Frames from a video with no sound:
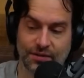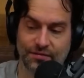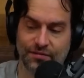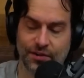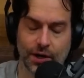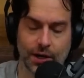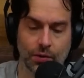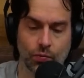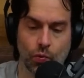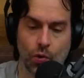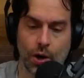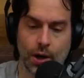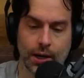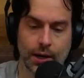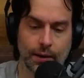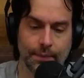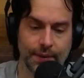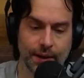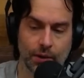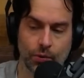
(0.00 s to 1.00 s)
and fucking
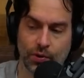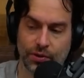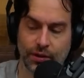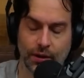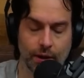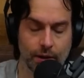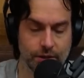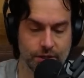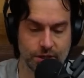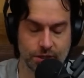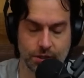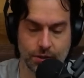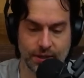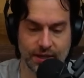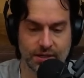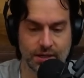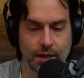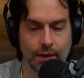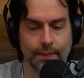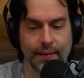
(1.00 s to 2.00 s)
walking uphill with lunges, dude.
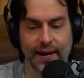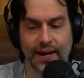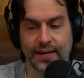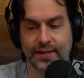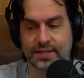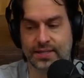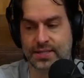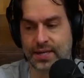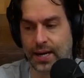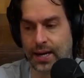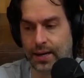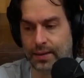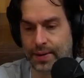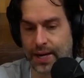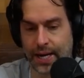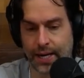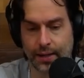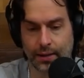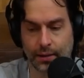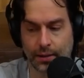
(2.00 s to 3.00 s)
It's going to be insane,
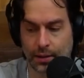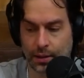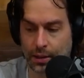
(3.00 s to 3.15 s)
man.